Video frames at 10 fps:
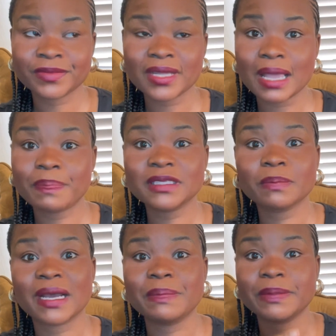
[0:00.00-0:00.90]

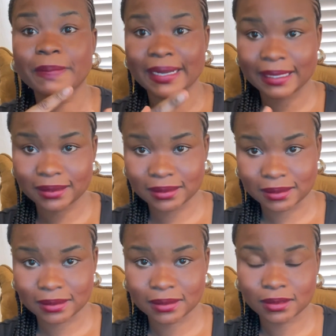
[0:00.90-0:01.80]
Airpeace might be
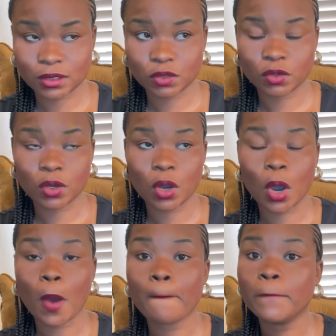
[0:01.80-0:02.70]
marketing,
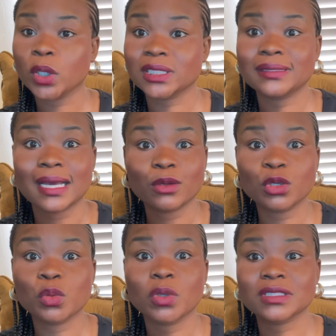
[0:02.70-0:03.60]
but they are
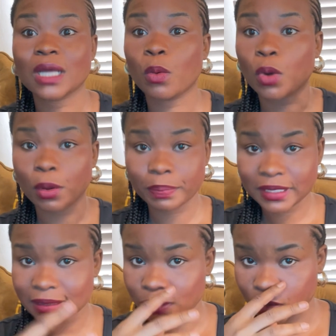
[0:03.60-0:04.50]
not the ones that will
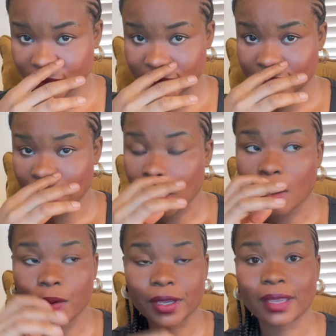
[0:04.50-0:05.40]
complete the journey.
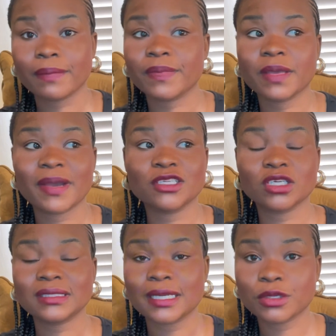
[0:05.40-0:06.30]
Okay, they might
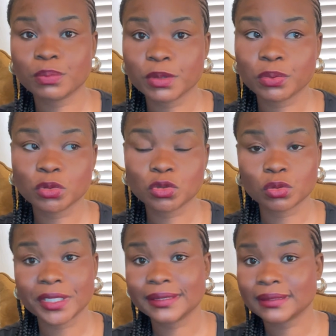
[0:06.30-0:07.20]
just take you people
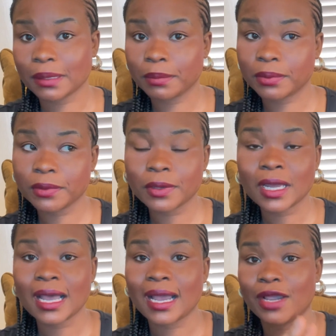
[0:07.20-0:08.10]
to Istanbul,
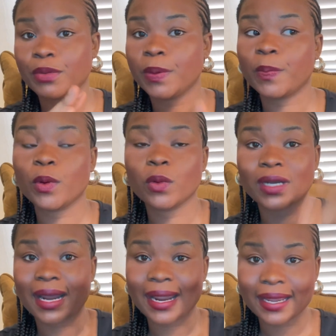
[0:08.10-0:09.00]
and you people will
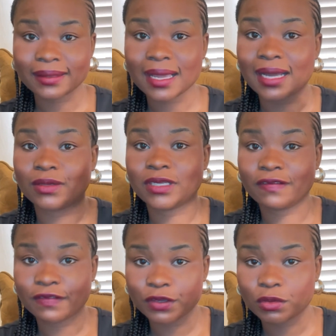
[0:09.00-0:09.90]
now enter
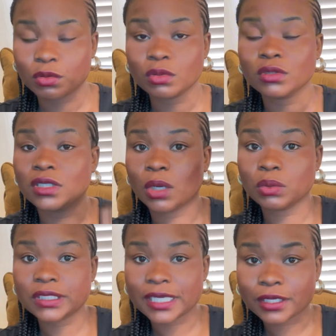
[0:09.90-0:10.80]
another vehicle that
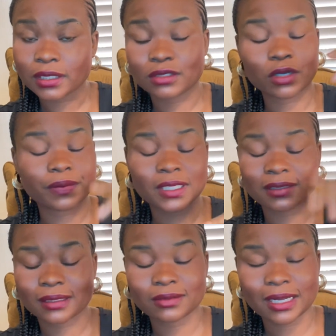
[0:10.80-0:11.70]
will take you, sorry,
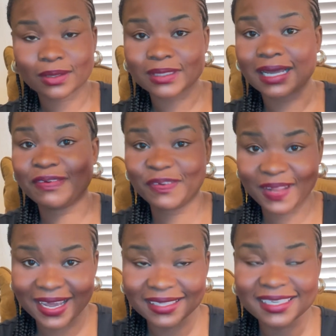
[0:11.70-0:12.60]
another
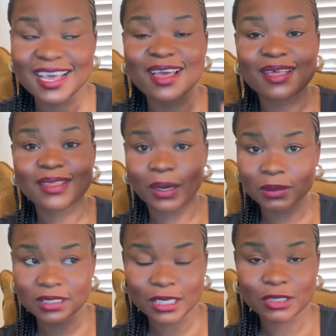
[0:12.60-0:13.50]
flight that
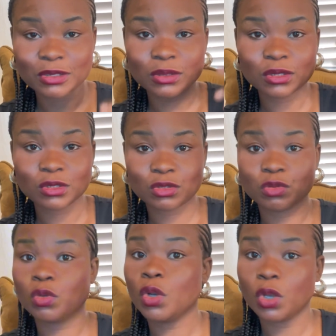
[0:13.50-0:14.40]
will take you
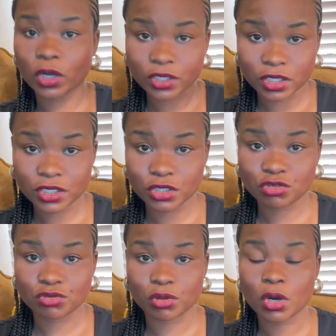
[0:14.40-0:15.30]
to London
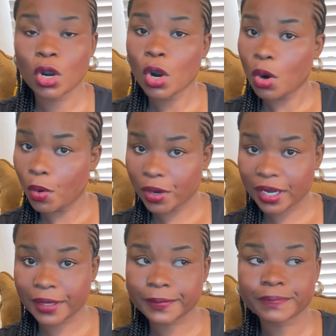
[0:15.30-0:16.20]
Heathrow.
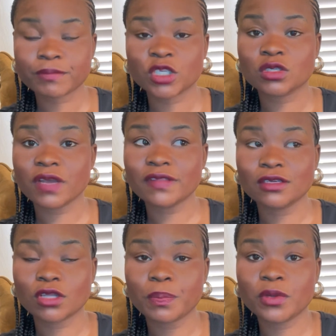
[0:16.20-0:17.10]
Okay, so if
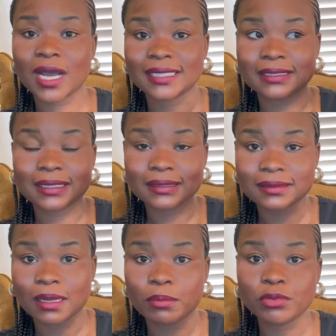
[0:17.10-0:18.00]
they stop you at
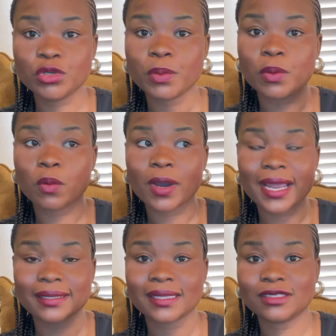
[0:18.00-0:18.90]
Istanbul, you people will
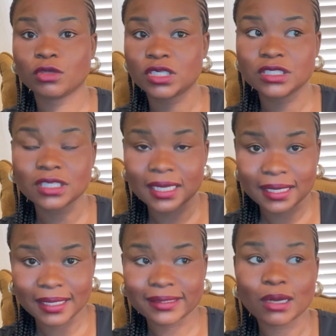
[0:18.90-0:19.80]
enter Turkish
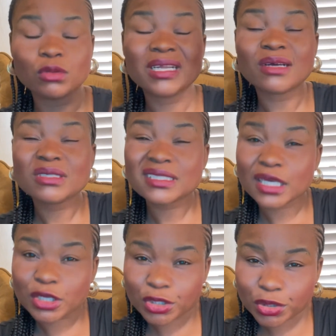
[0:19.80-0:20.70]
airline that will now
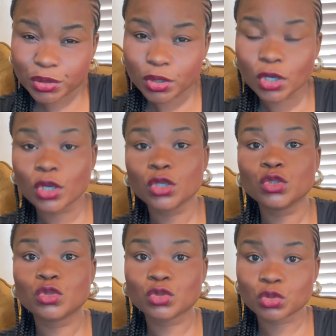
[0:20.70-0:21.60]
take you
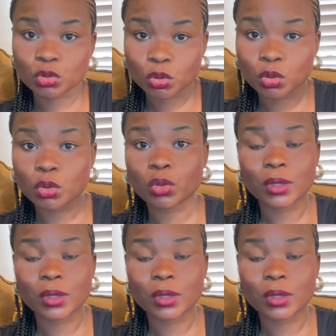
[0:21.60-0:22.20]
to